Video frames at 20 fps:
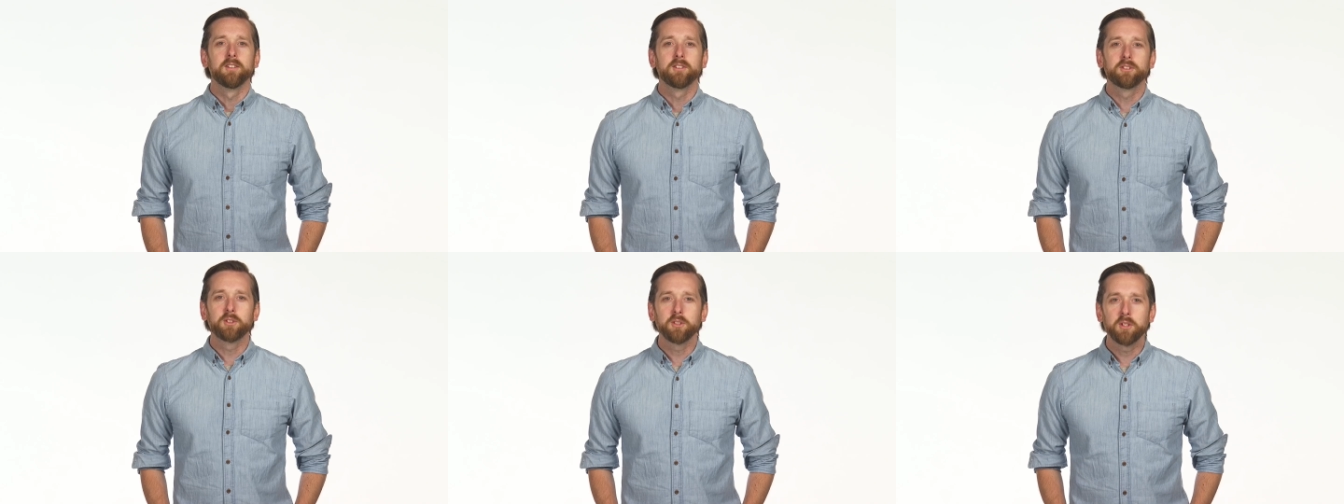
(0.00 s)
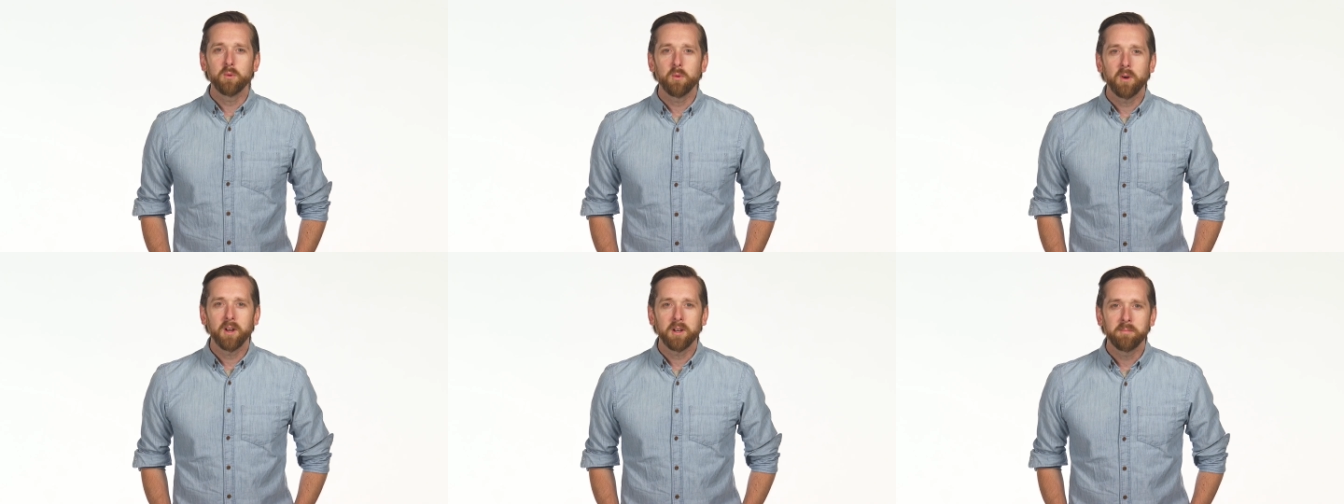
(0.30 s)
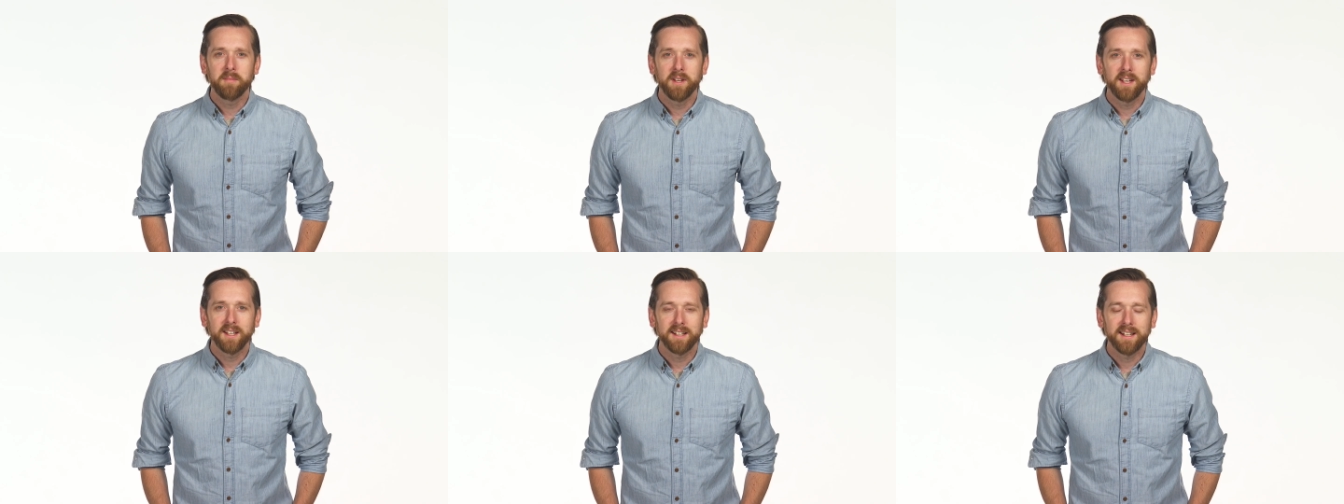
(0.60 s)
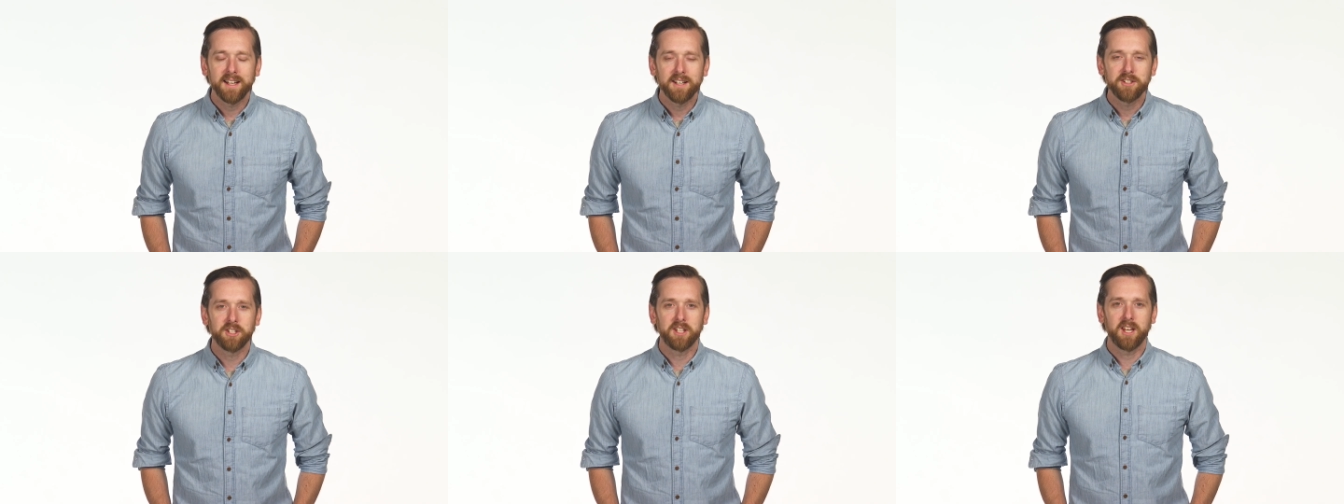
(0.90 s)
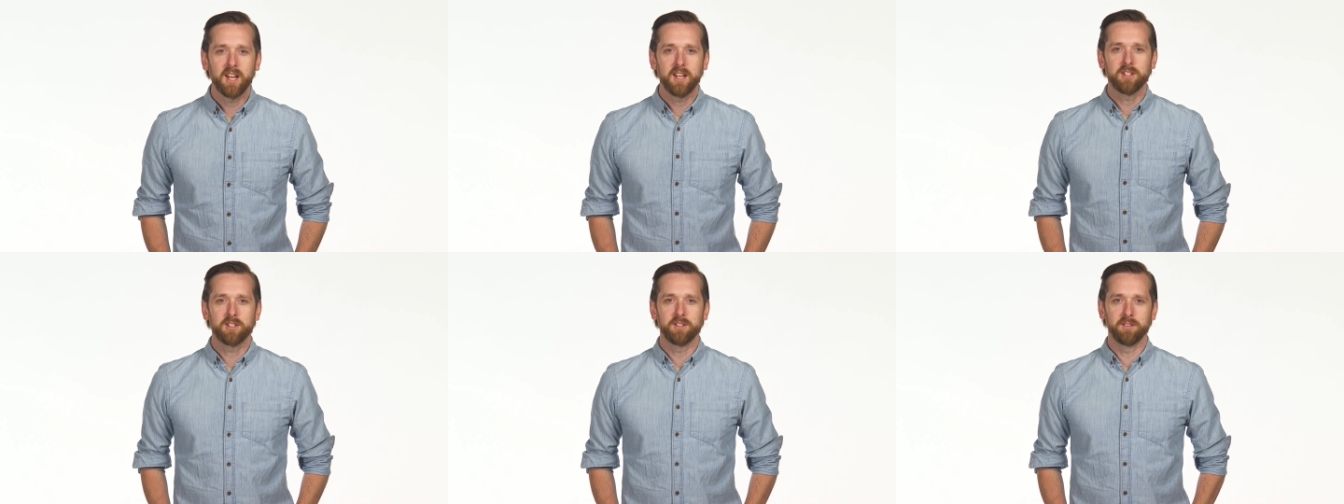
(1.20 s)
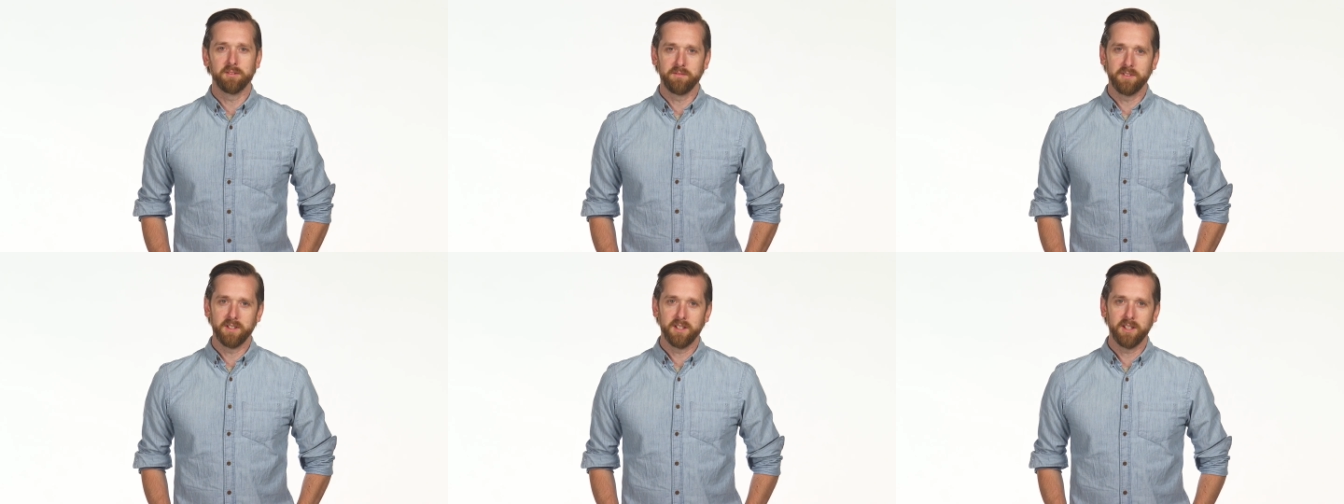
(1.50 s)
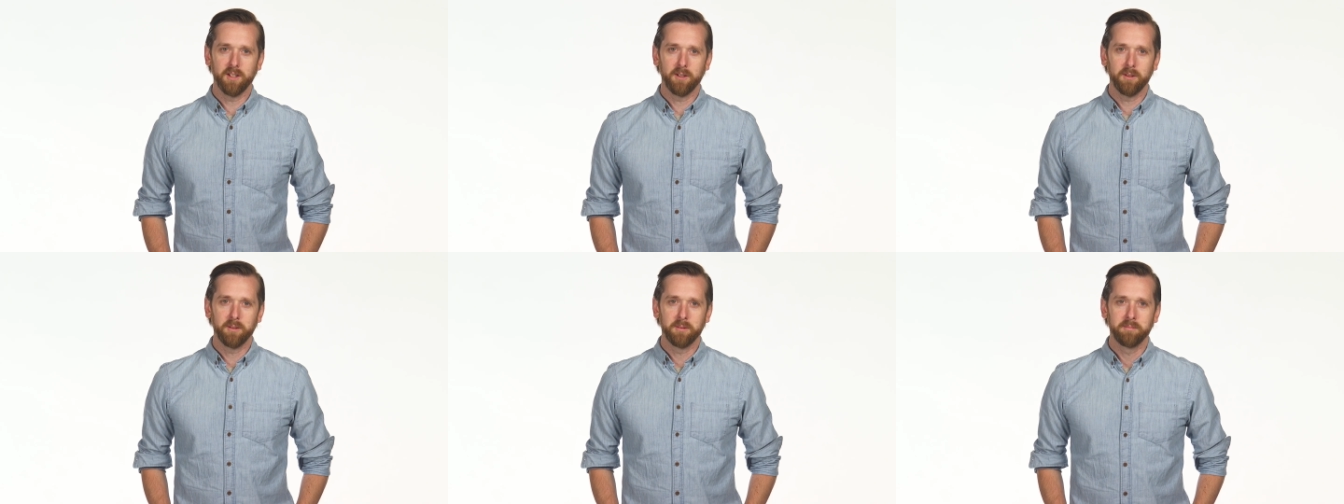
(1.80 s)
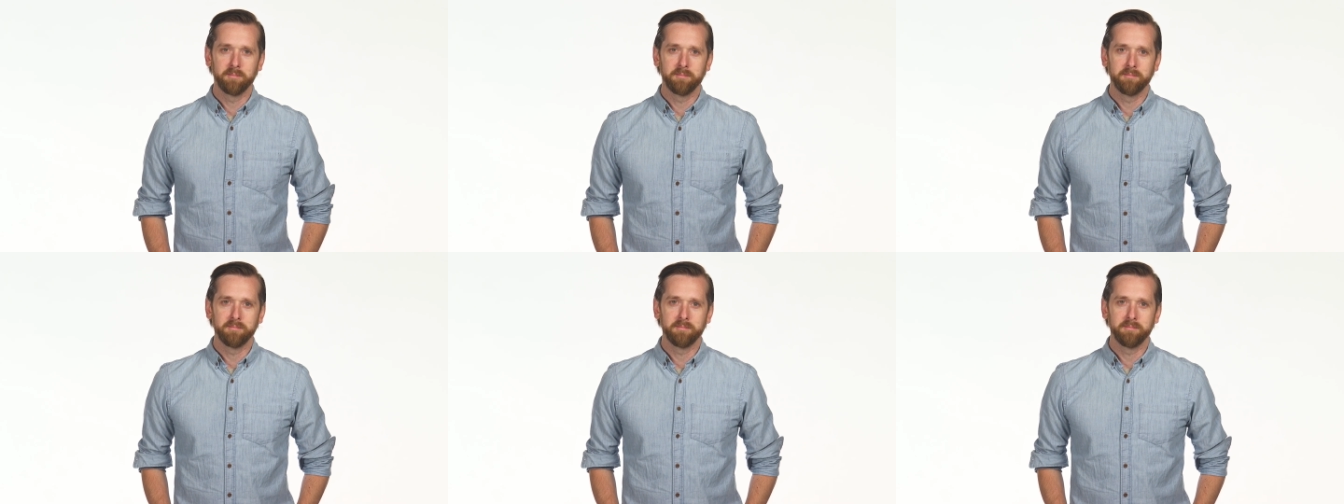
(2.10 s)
So you want to make an educational video.